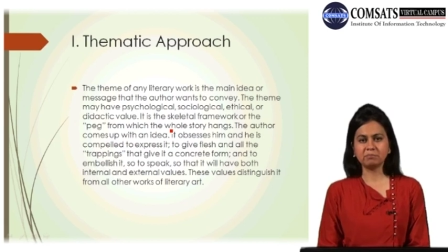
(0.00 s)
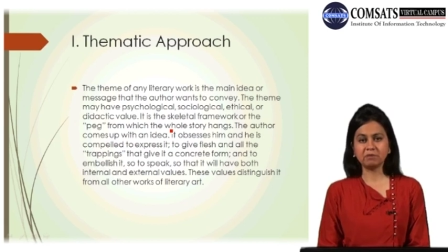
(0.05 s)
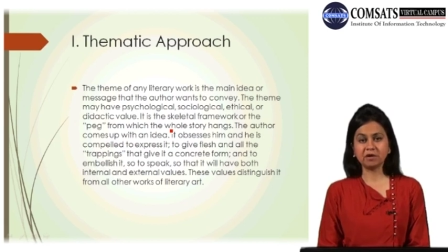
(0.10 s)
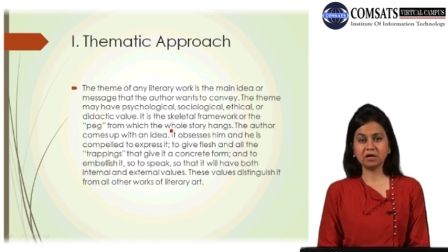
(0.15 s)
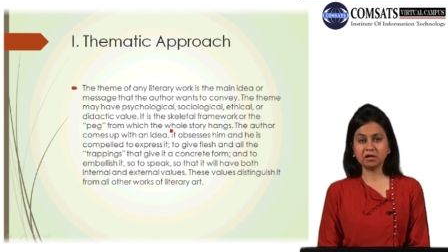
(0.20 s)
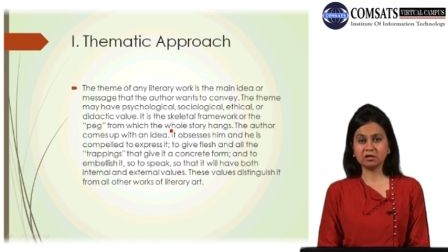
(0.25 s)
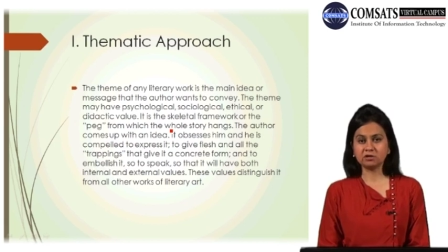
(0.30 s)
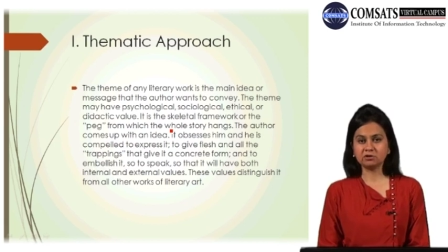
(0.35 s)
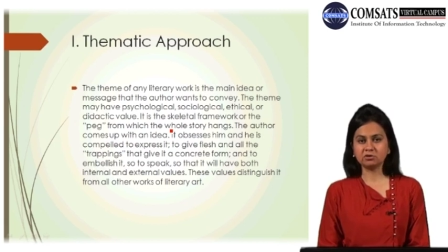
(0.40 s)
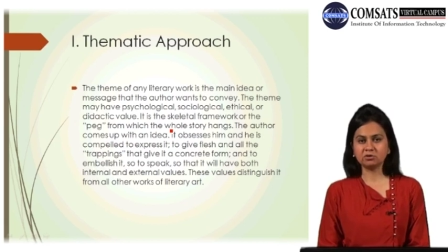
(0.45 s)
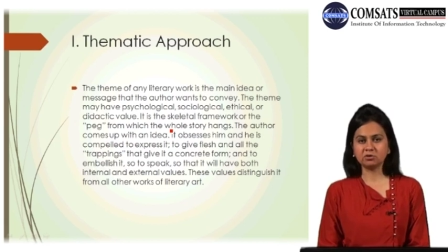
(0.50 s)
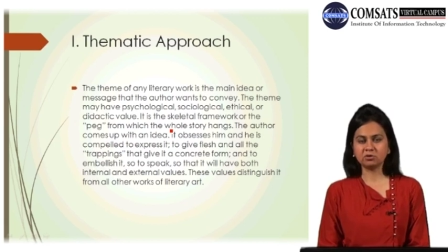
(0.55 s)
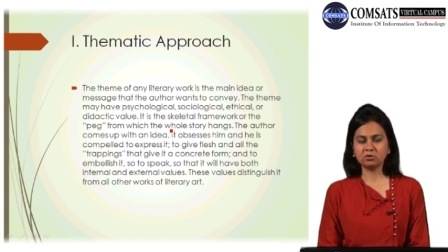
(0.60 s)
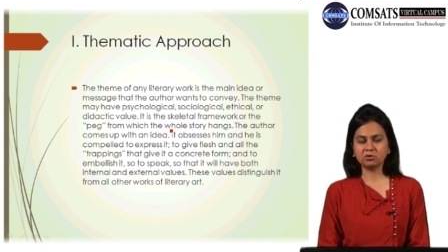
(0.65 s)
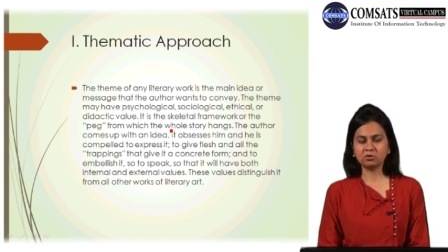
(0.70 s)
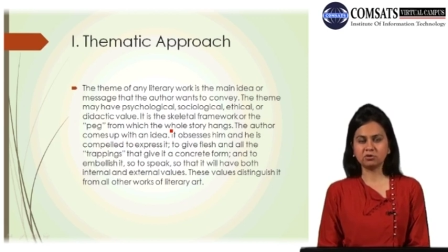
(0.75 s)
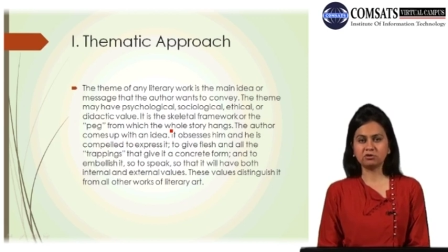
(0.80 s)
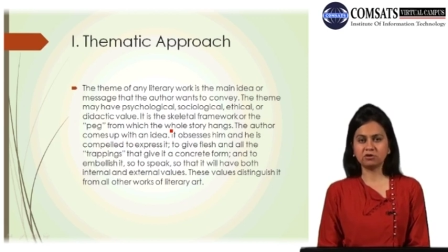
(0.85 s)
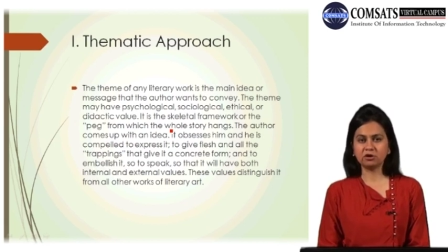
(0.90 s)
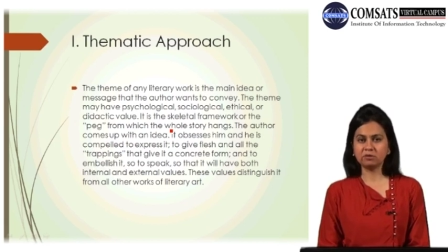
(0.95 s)
pained
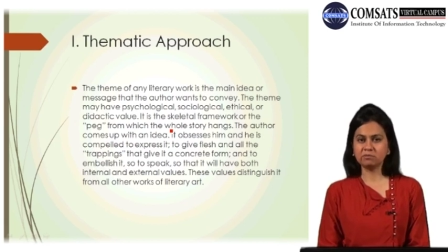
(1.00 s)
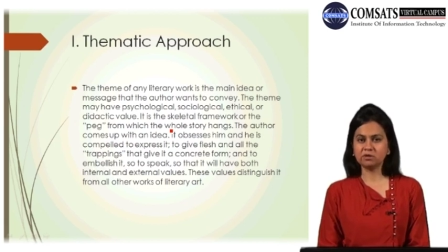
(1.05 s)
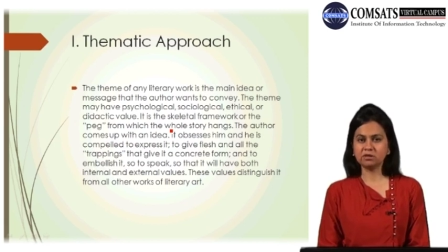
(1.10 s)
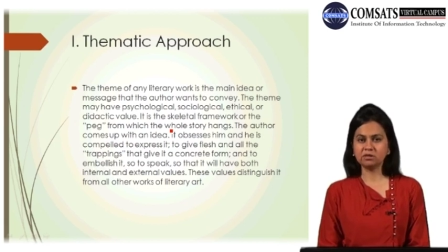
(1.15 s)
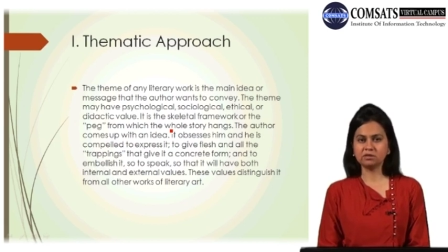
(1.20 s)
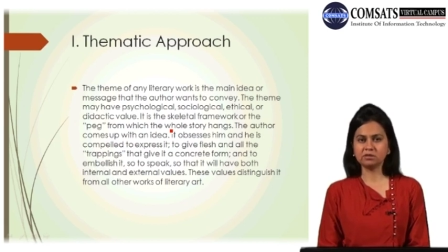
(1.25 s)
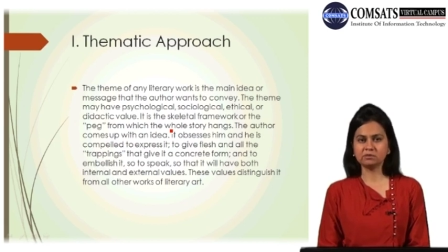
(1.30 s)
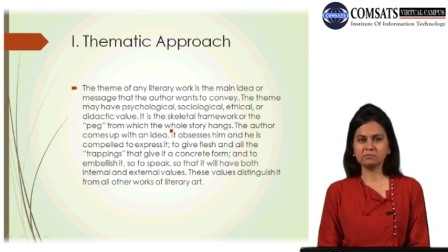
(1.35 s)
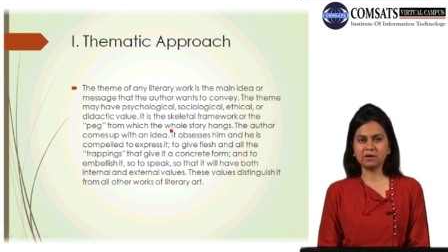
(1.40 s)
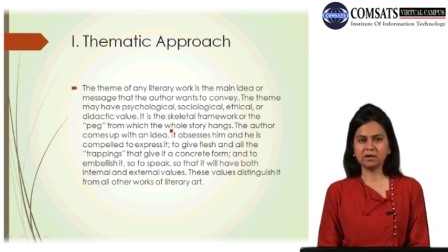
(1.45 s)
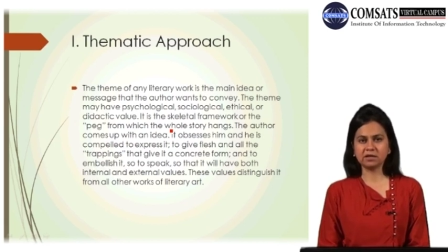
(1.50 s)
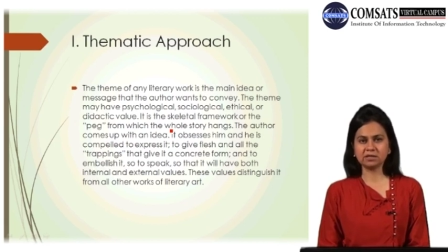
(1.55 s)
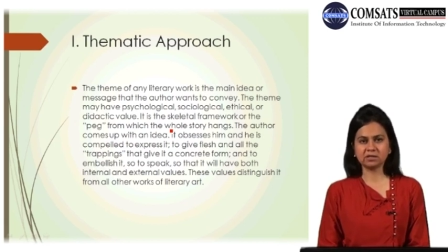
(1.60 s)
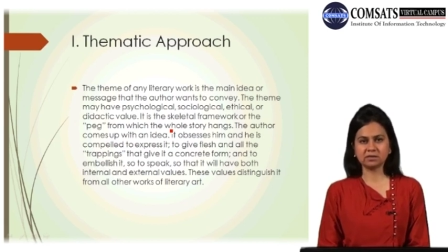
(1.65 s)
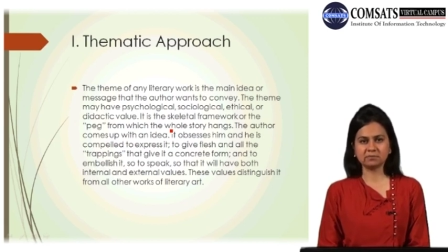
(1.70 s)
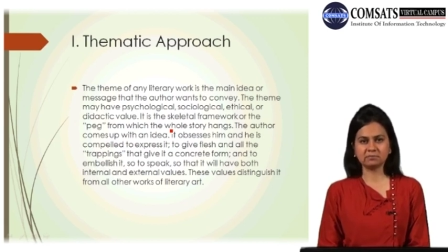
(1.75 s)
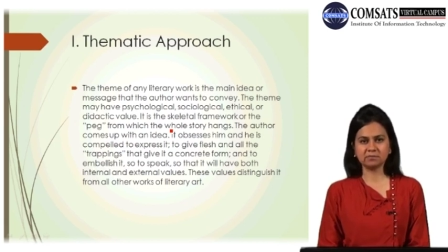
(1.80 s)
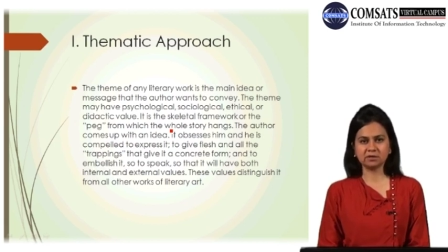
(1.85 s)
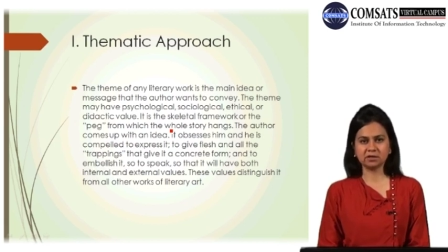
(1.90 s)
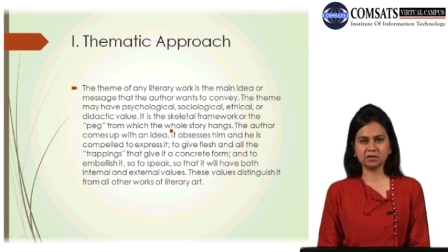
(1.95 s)
or troubled by
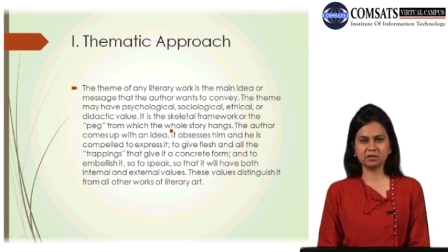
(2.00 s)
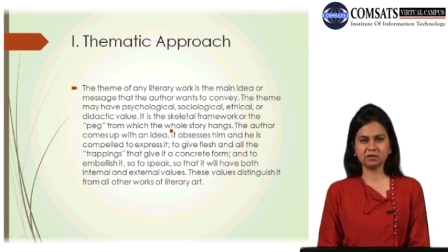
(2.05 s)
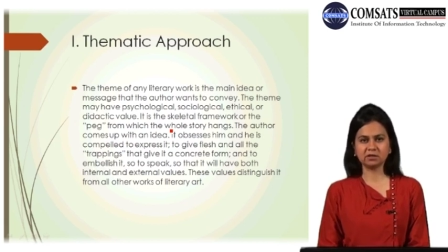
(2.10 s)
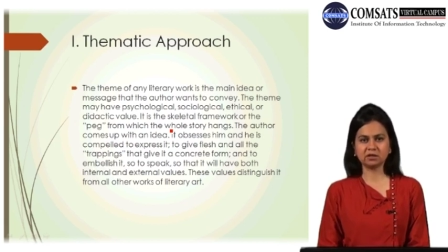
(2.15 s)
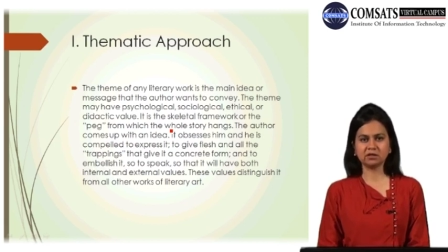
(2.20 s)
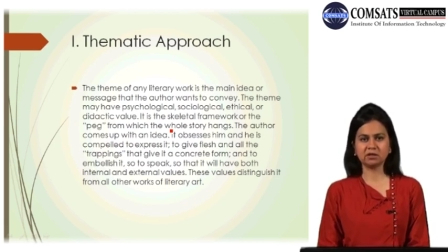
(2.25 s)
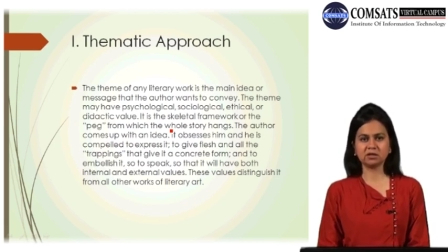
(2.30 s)
something